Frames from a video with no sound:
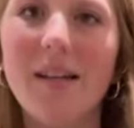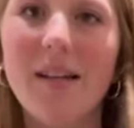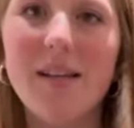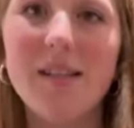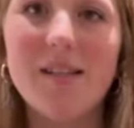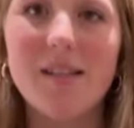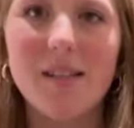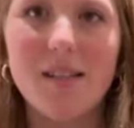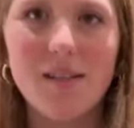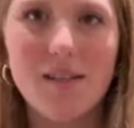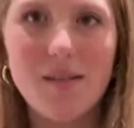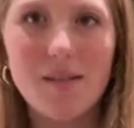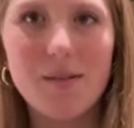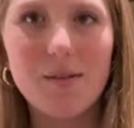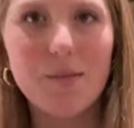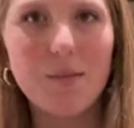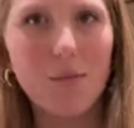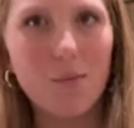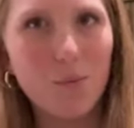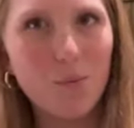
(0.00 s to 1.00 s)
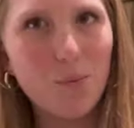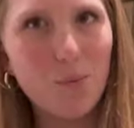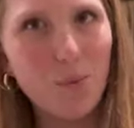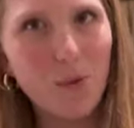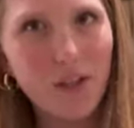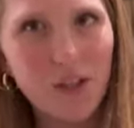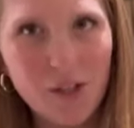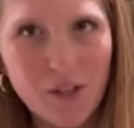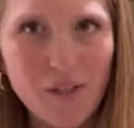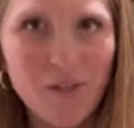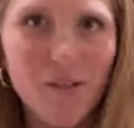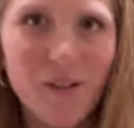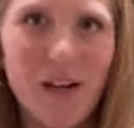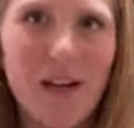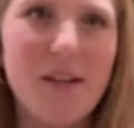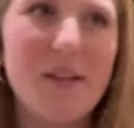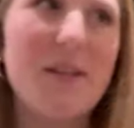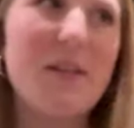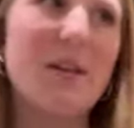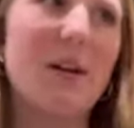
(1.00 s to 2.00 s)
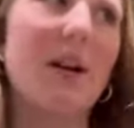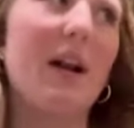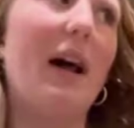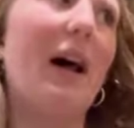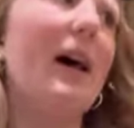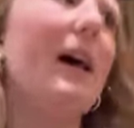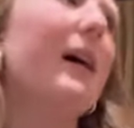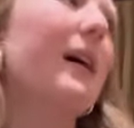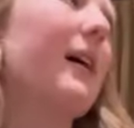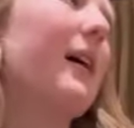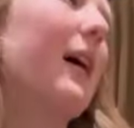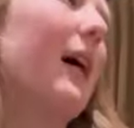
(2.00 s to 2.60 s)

since we couldn't yesterday,